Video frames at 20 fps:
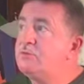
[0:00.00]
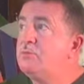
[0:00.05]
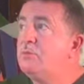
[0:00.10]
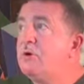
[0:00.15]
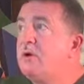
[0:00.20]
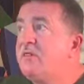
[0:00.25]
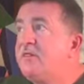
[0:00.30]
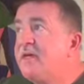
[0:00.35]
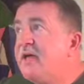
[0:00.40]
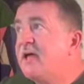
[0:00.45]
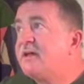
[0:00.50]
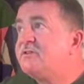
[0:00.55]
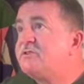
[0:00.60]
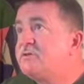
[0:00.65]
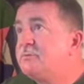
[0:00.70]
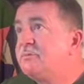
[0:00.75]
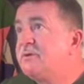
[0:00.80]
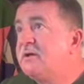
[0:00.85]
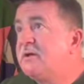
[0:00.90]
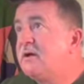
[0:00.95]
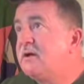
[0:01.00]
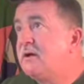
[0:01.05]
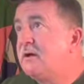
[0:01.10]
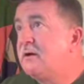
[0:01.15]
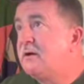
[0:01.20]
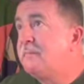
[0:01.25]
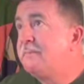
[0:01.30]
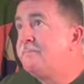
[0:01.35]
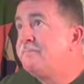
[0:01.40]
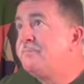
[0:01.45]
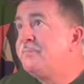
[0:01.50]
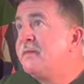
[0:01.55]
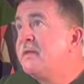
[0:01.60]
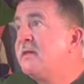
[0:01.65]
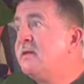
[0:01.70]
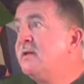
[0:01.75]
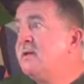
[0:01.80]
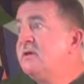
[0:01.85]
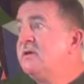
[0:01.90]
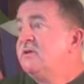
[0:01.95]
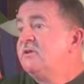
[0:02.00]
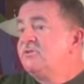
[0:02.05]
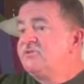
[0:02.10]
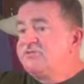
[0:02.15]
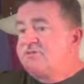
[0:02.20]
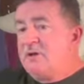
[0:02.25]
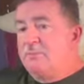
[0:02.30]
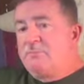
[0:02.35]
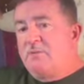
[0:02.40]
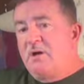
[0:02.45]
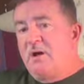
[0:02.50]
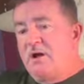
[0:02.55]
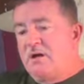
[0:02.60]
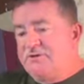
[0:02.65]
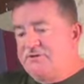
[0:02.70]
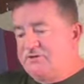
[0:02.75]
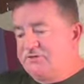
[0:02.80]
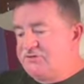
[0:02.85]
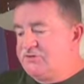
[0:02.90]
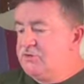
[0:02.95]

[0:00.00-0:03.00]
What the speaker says: want that to become subconscious.